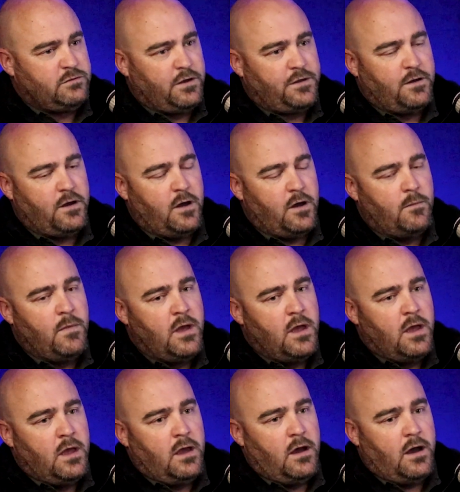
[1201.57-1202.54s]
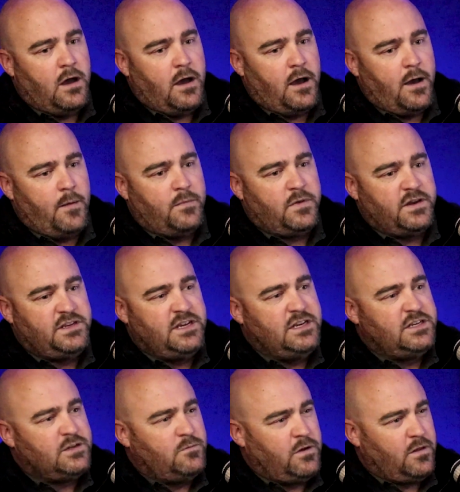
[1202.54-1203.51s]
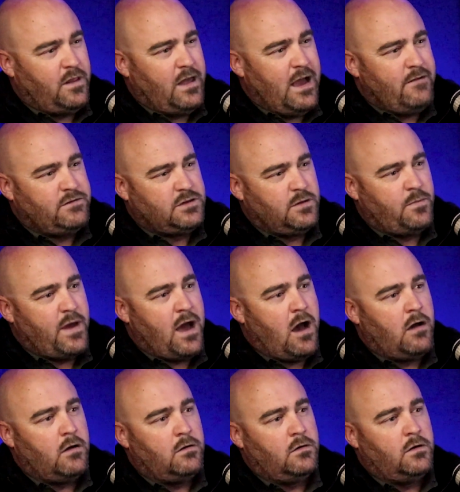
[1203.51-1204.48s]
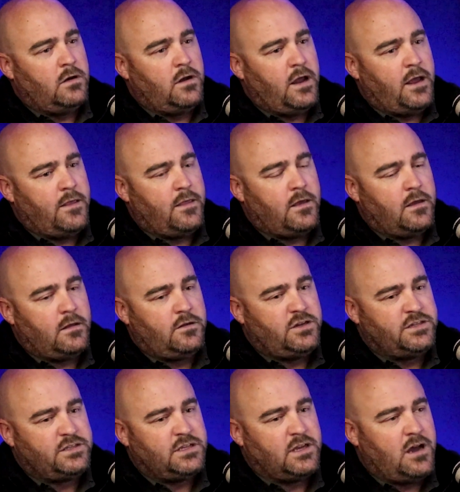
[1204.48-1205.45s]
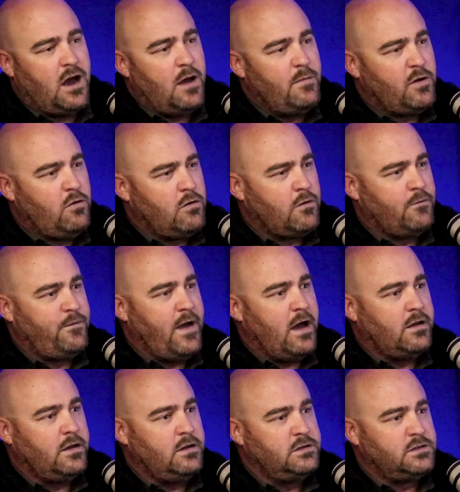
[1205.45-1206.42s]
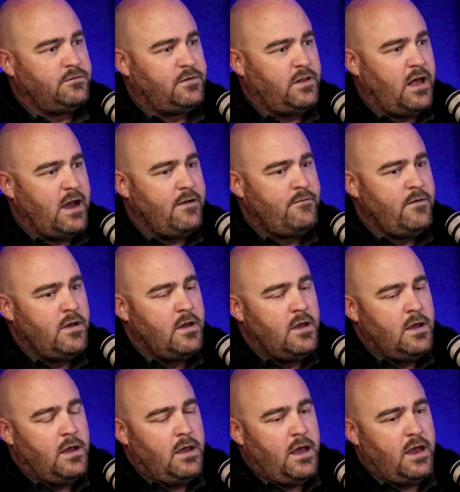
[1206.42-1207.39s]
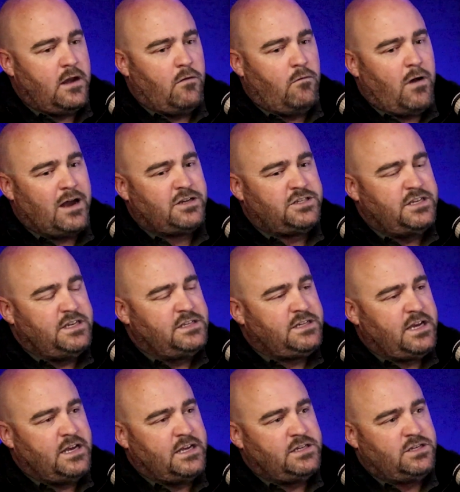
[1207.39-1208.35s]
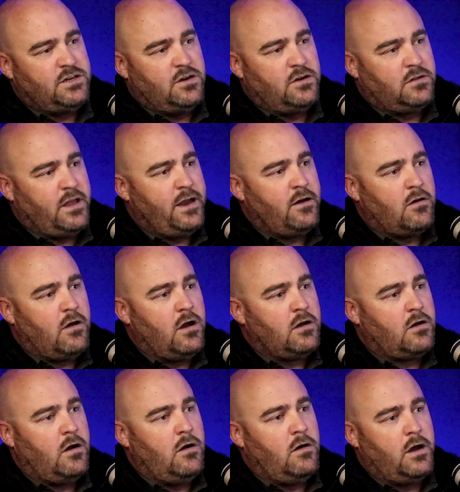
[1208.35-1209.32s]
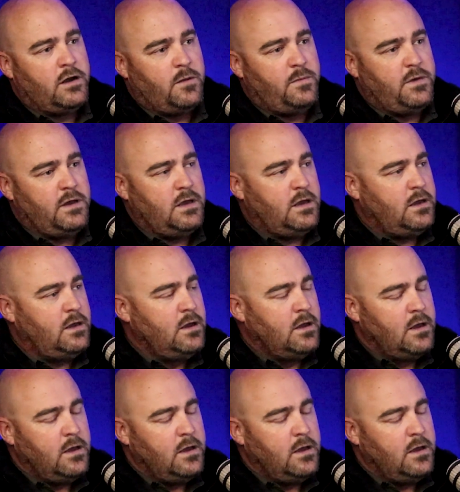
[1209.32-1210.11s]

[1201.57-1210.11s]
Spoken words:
with them to teach them what life's about and just the common core values of life. And to watch these kids, later on grow on to be,